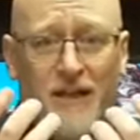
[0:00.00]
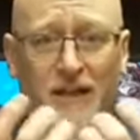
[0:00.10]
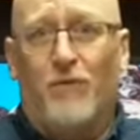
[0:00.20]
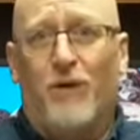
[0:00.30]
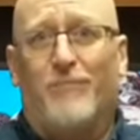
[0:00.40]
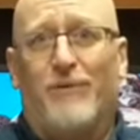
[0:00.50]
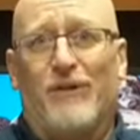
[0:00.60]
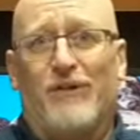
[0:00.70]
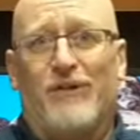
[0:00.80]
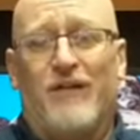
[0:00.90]
Um,
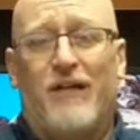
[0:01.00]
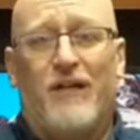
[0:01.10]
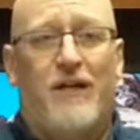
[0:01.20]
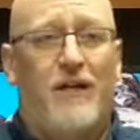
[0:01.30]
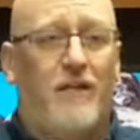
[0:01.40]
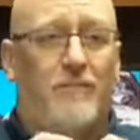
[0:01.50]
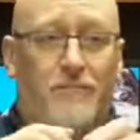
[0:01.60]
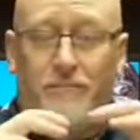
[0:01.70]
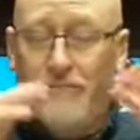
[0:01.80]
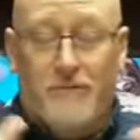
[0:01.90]
yeah, we don't,
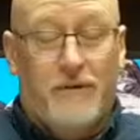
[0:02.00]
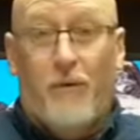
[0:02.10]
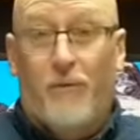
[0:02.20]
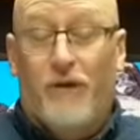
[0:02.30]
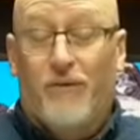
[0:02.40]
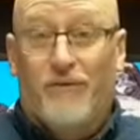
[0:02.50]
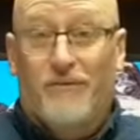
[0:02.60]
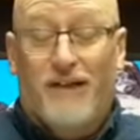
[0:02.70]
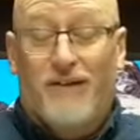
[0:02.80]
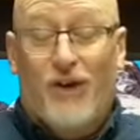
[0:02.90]
it's hard to
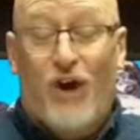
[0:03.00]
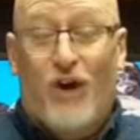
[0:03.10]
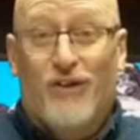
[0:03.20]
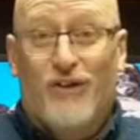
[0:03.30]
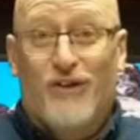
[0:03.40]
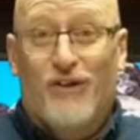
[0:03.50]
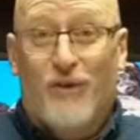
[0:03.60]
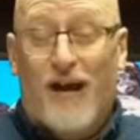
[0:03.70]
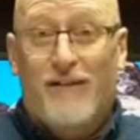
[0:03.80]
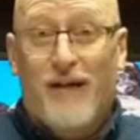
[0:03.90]
grasp that. We can
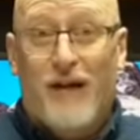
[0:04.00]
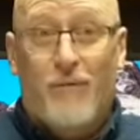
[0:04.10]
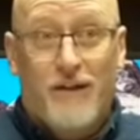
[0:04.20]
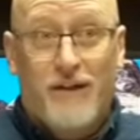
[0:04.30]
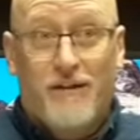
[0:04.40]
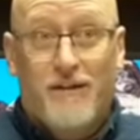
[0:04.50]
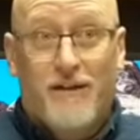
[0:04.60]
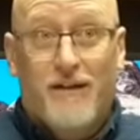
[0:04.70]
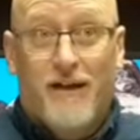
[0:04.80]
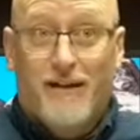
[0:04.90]
acknowledge it
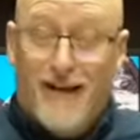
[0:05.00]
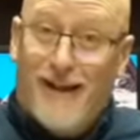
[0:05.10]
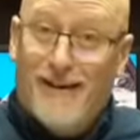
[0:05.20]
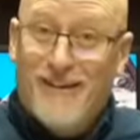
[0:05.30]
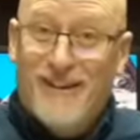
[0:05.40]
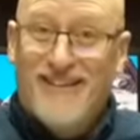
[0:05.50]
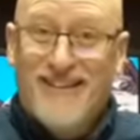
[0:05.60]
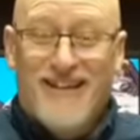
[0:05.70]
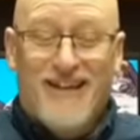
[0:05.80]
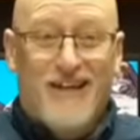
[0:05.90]
and we can believe
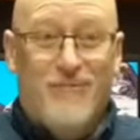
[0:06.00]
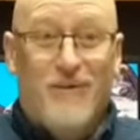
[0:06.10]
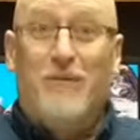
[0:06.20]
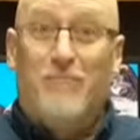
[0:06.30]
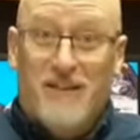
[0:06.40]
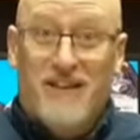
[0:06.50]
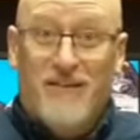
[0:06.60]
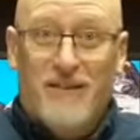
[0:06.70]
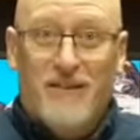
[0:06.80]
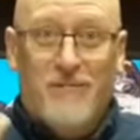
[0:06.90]
it, but to truly
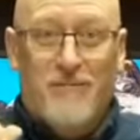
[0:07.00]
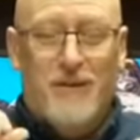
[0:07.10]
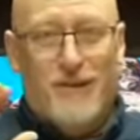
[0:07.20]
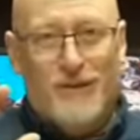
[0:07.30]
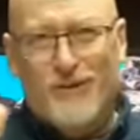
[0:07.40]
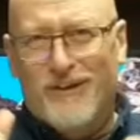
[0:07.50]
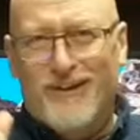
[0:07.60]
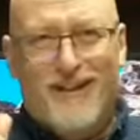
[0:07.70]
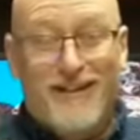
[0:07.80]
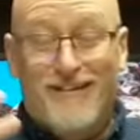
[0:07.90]
get it, I don't know that it's
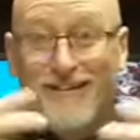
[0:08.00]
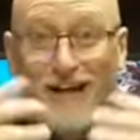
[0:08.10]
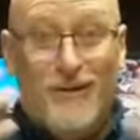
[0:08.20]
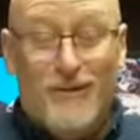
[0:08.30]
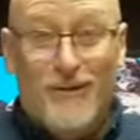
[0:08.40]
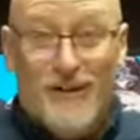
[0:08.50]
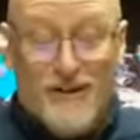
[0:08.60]
possible.